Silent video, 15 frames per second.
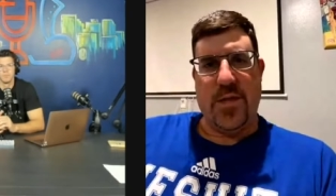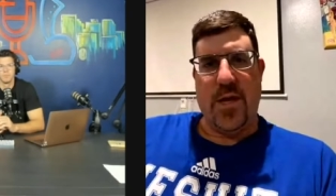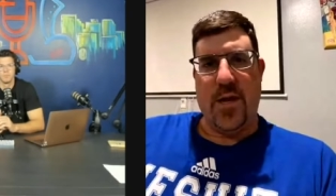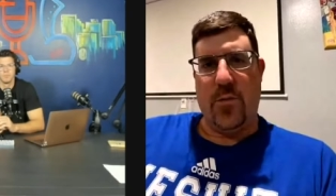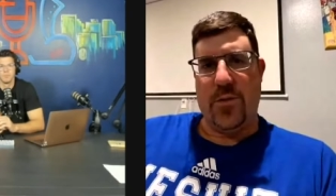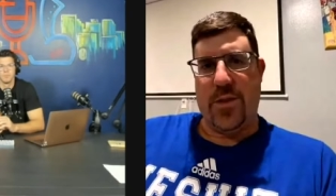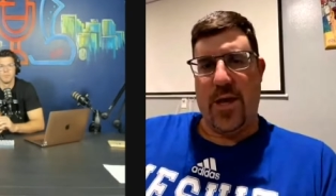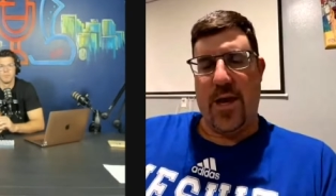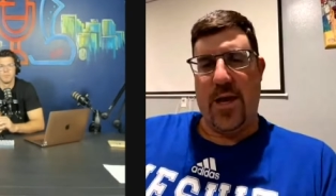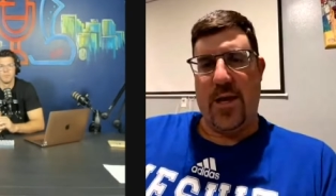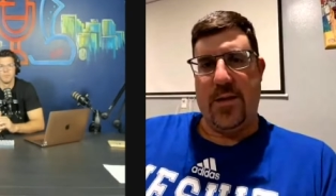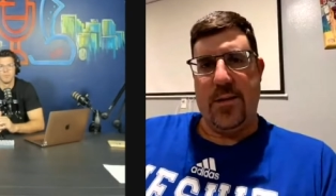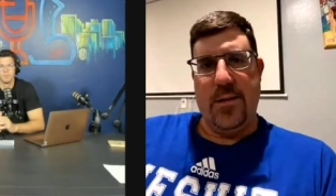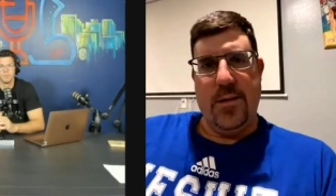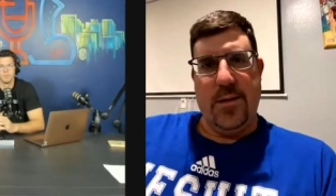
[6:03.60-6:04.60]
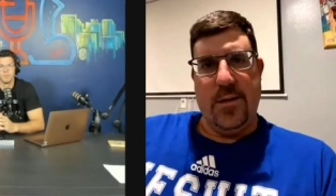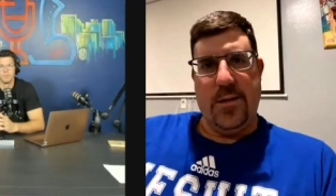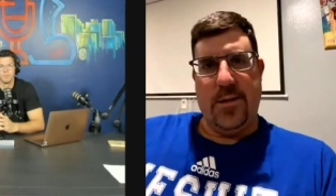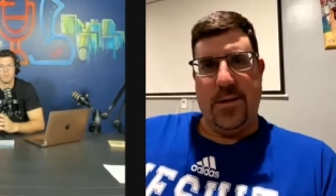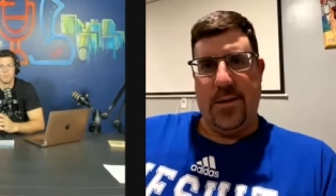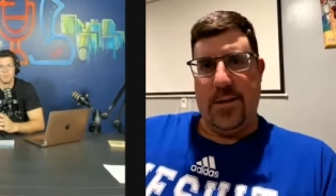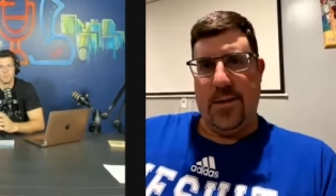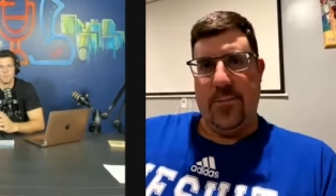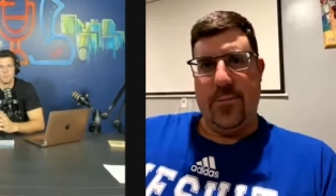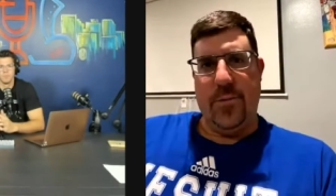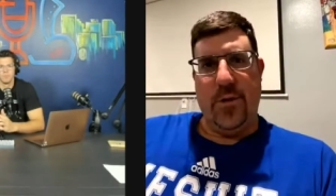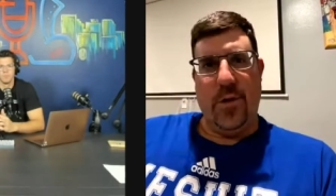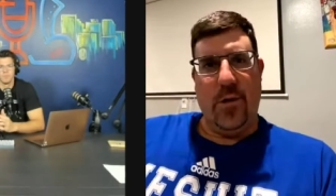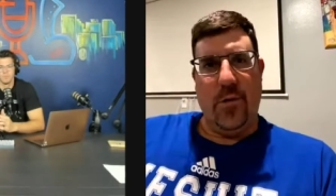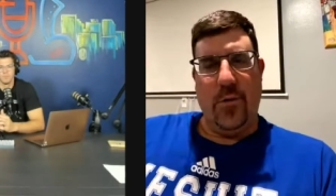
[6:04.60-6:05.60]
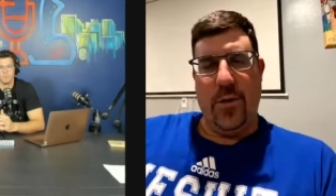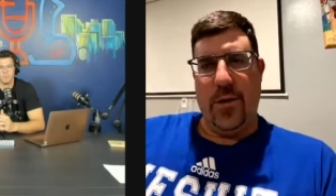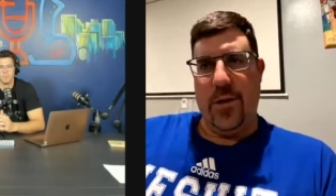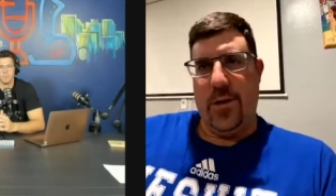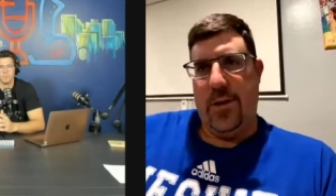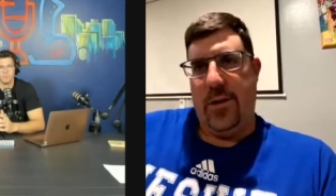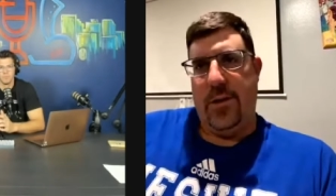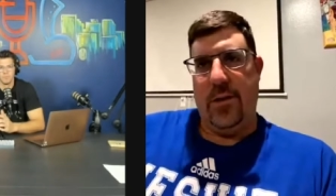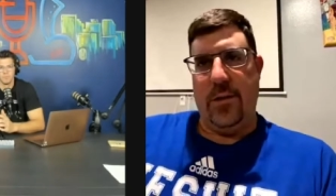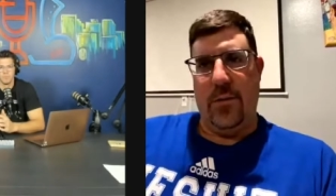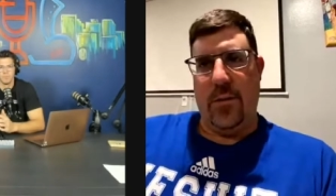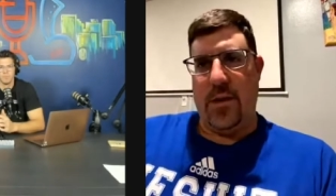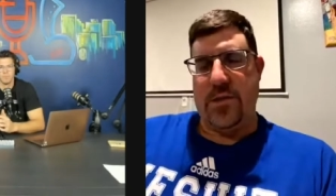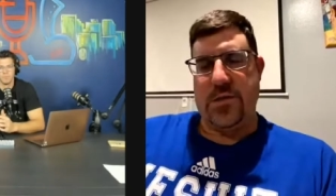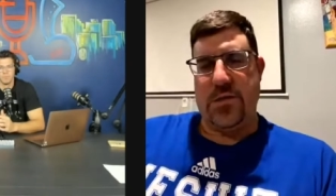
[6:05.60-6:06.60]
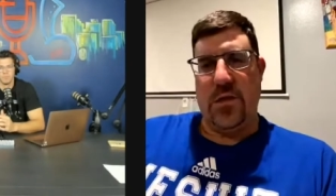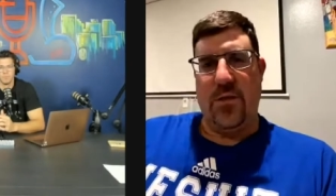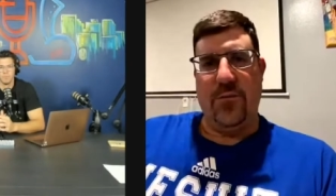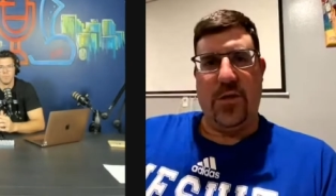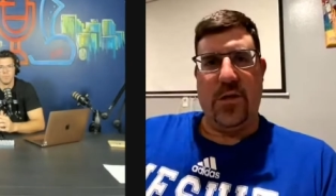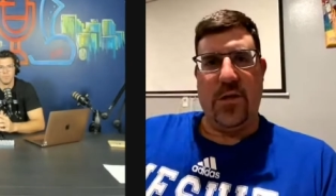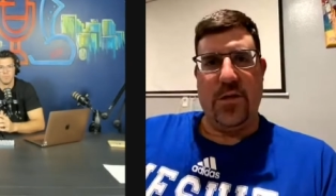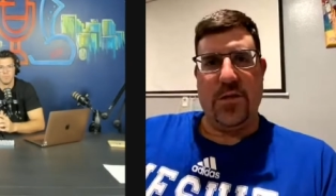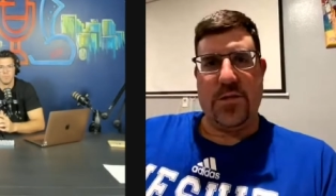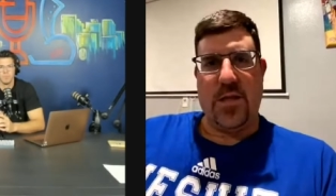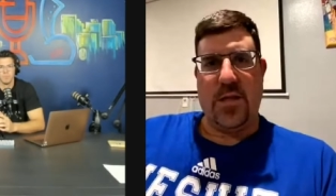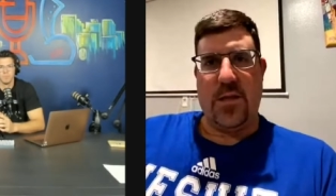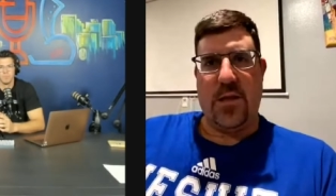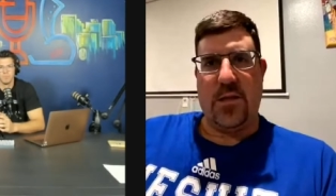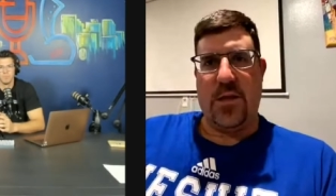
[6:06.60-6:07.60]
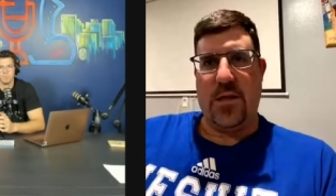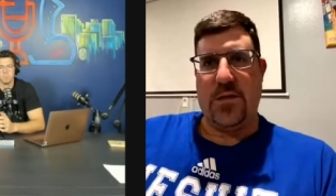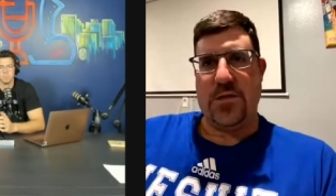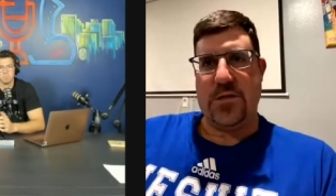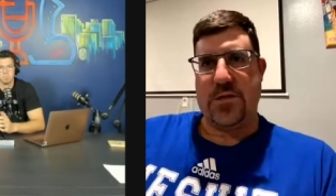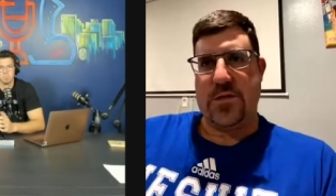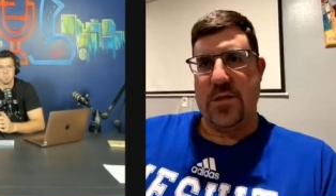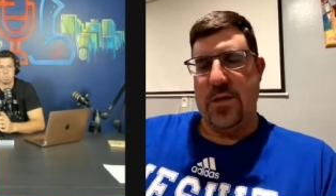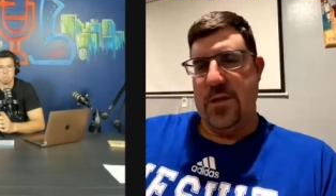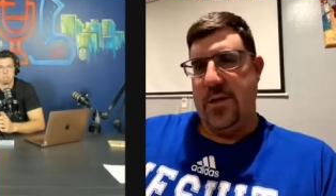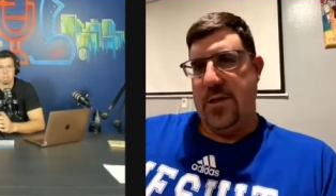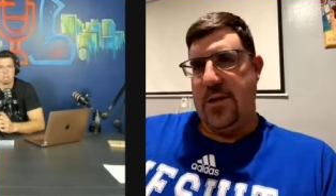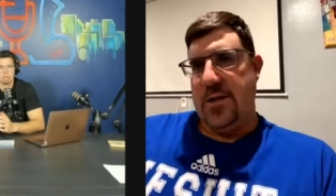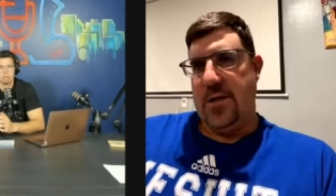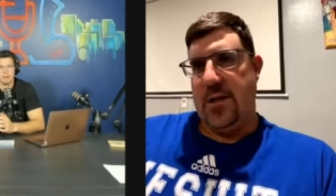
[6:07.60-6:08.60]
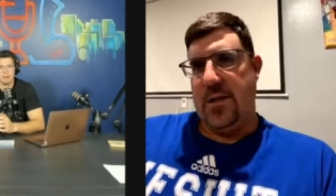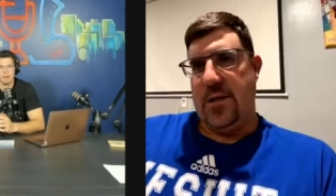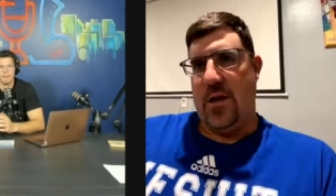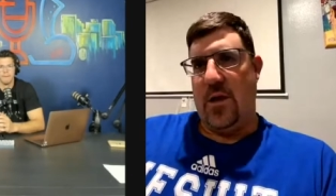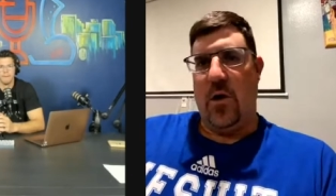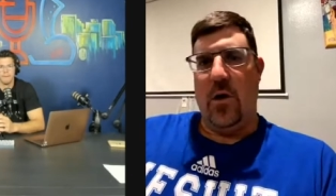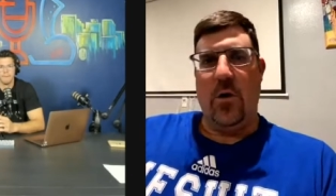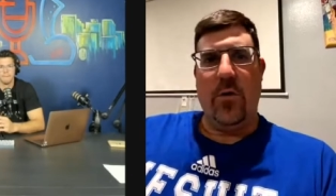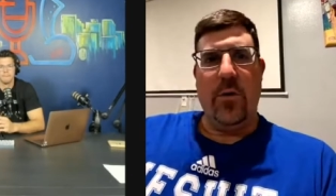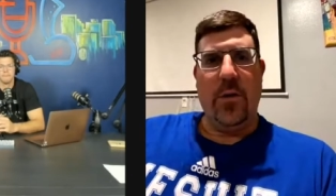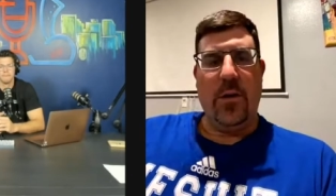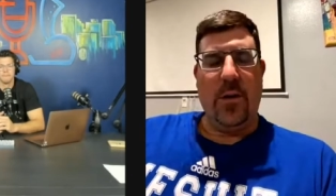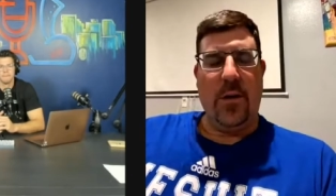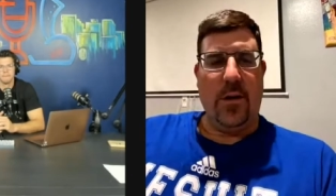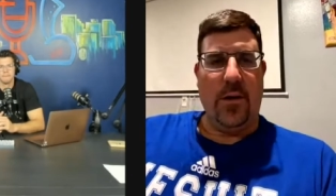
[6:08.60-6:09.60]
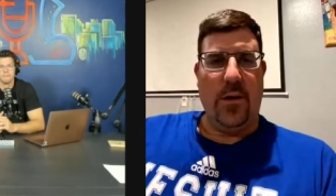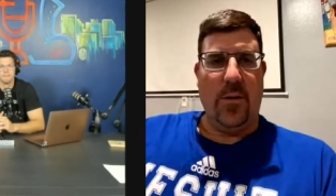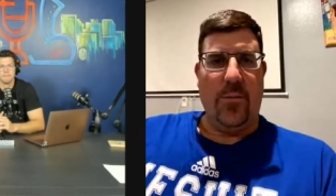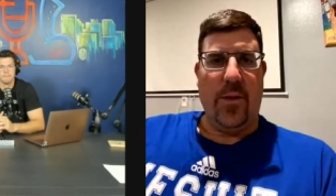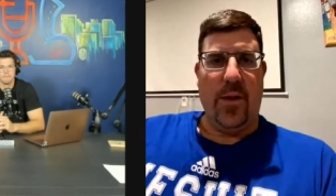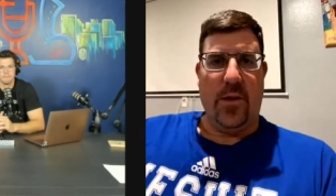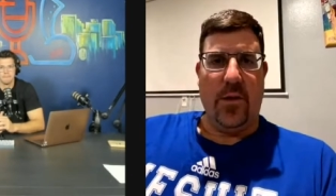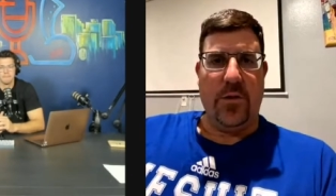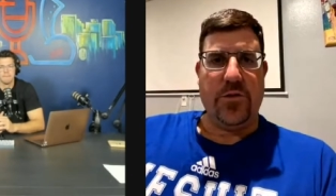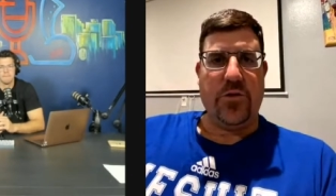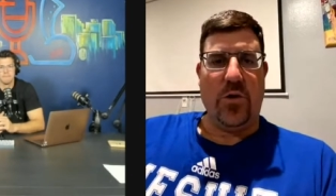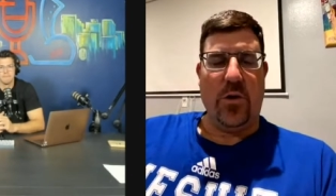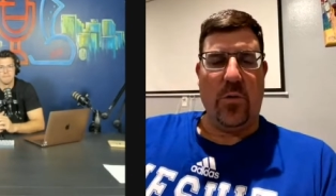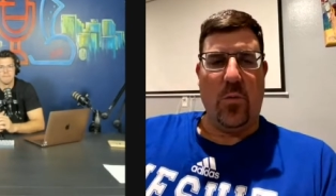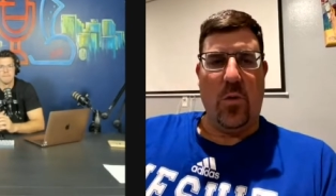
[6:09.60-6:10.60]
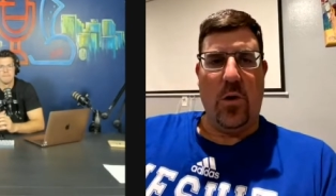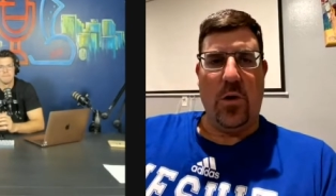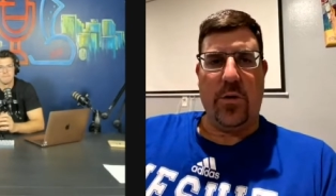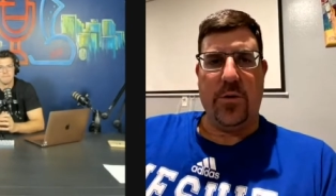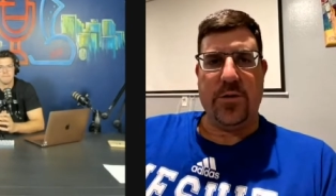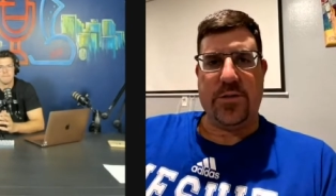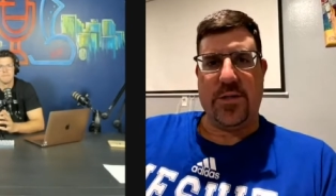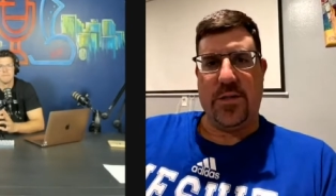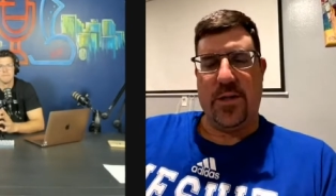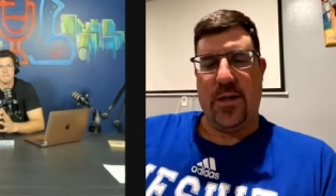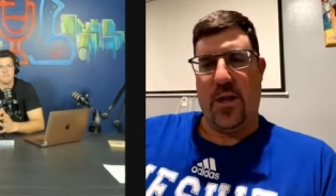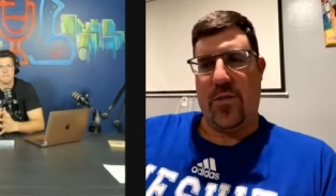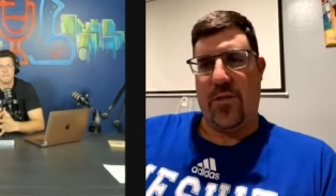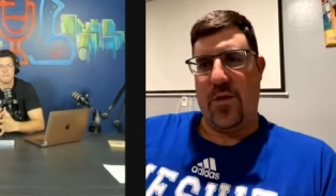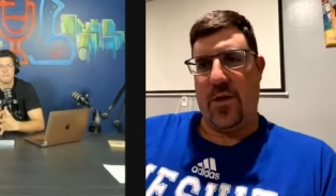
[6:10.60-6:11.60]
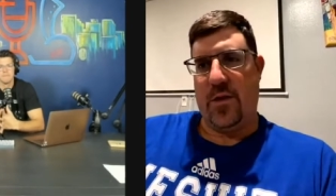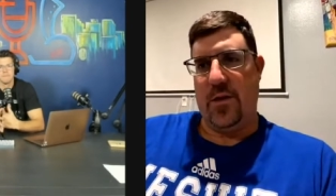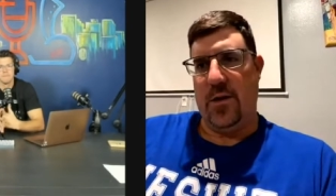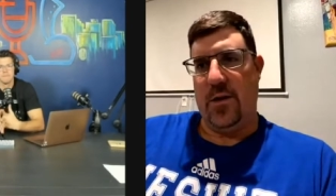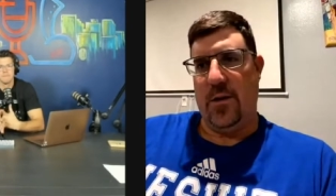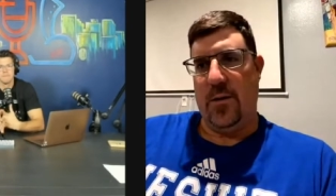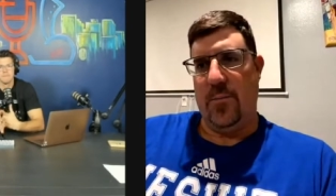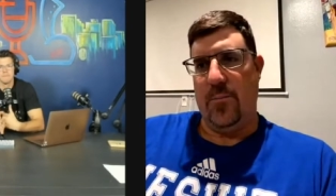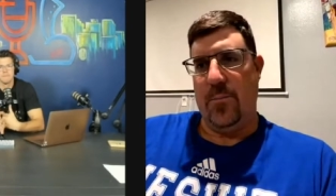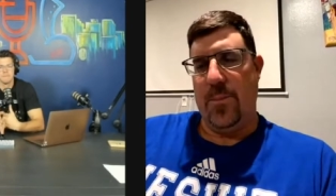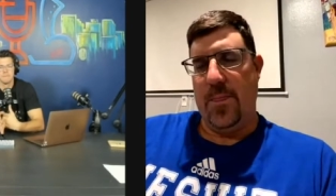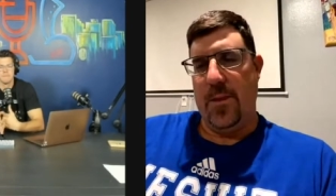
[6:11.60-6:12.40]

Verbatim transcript: there with that, uh, you know, and, and I just love the kids. They, they, they just, they, they hungry, uh, they in uncharted waters. And I think, um,